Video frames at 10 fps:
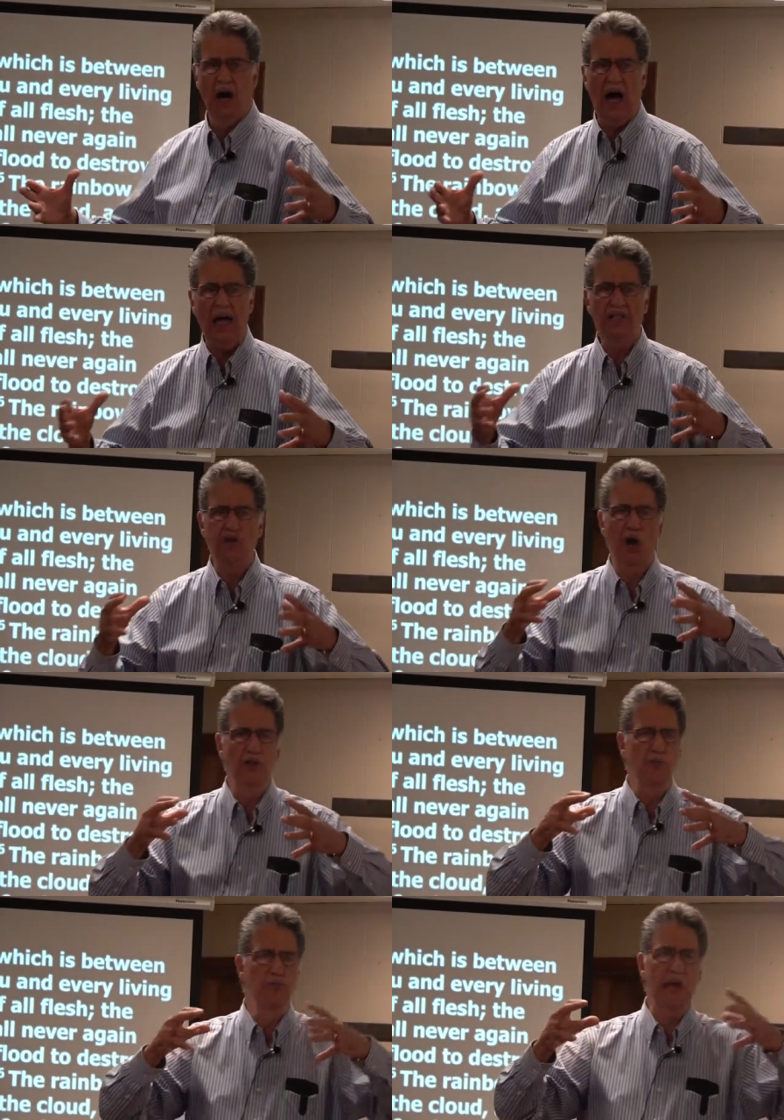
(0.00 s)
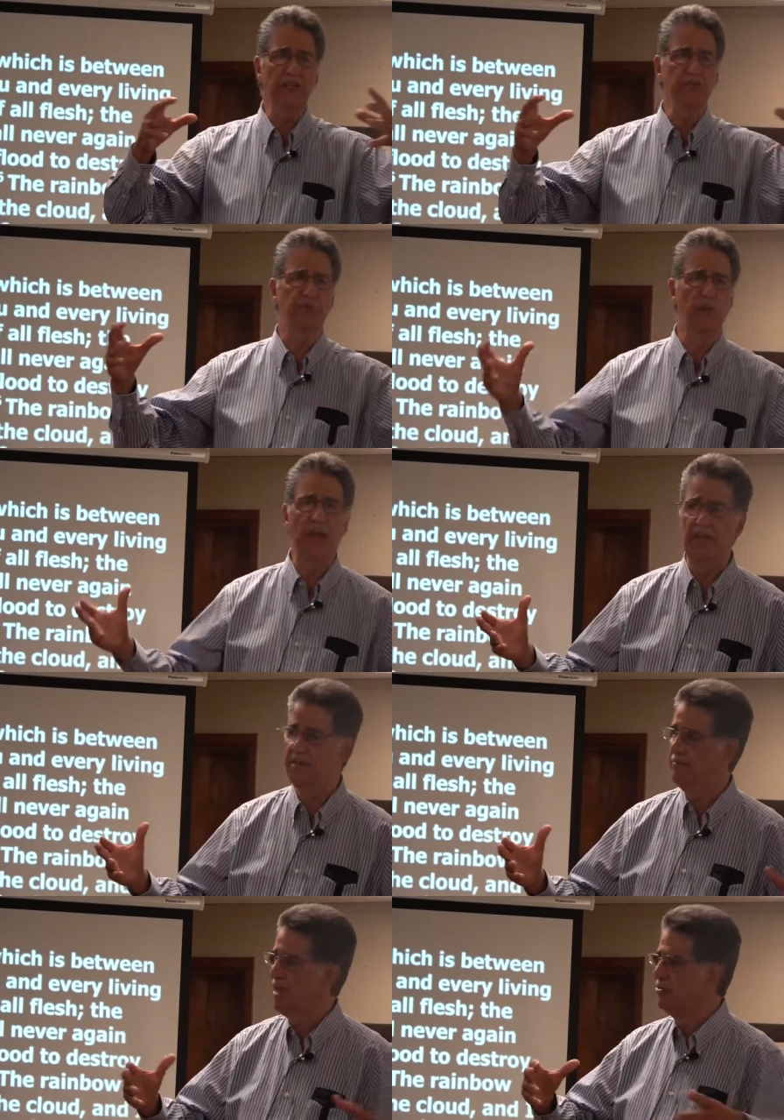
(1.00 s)
I saw the reddest
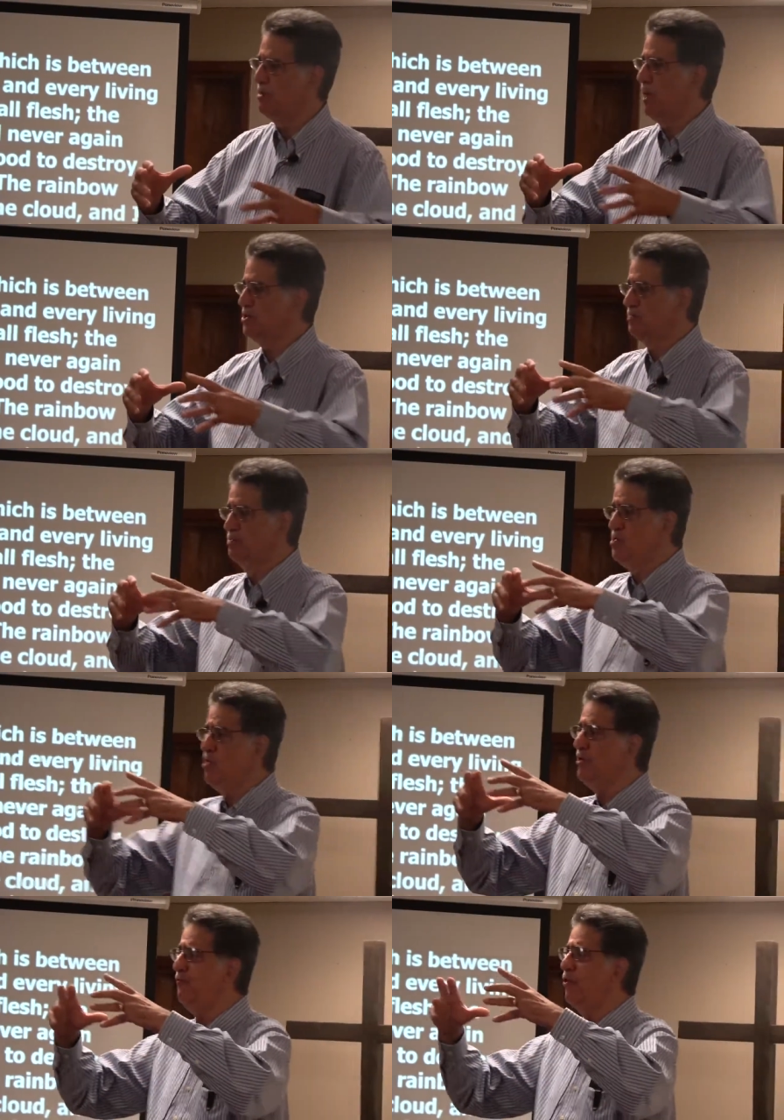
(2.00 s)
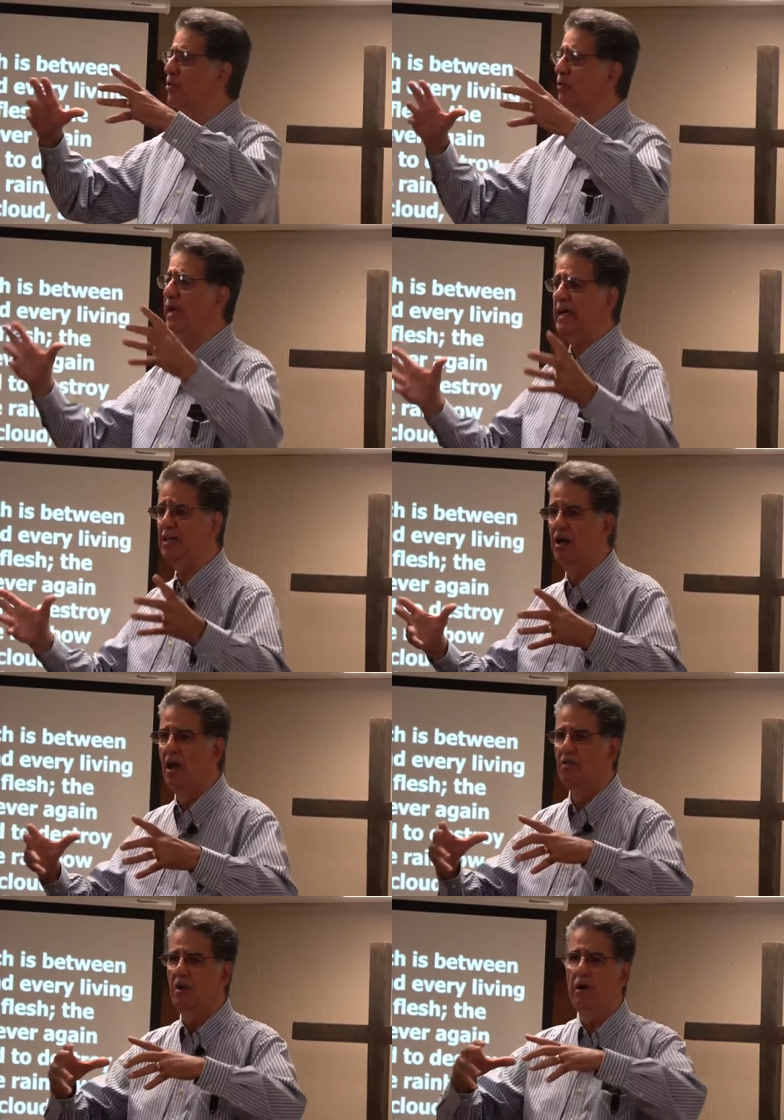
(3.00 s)
red, the most beautiful green,
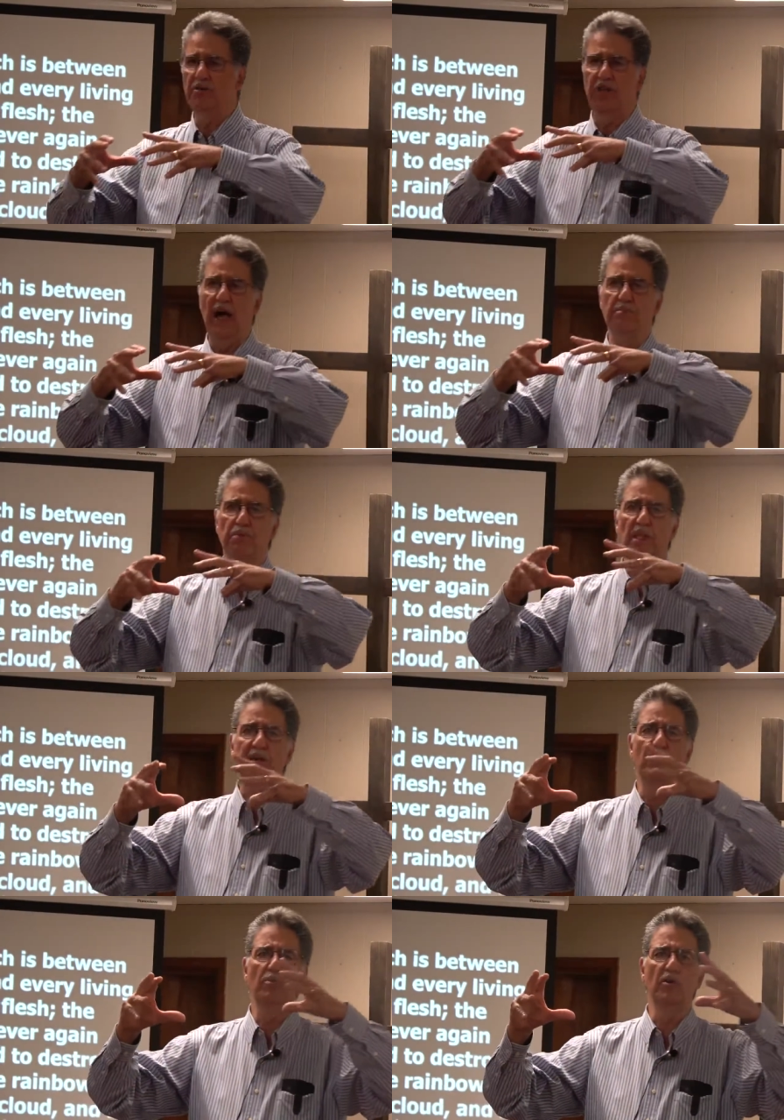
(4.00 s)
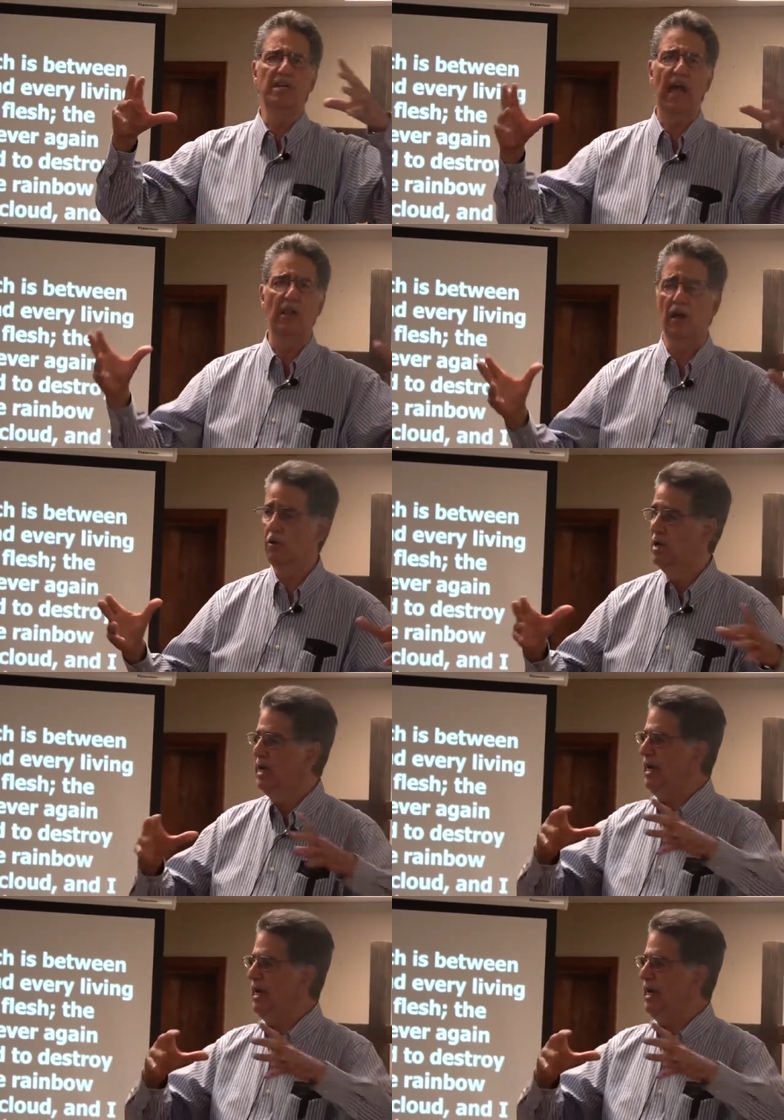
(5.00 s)
the most unbelievable yellow.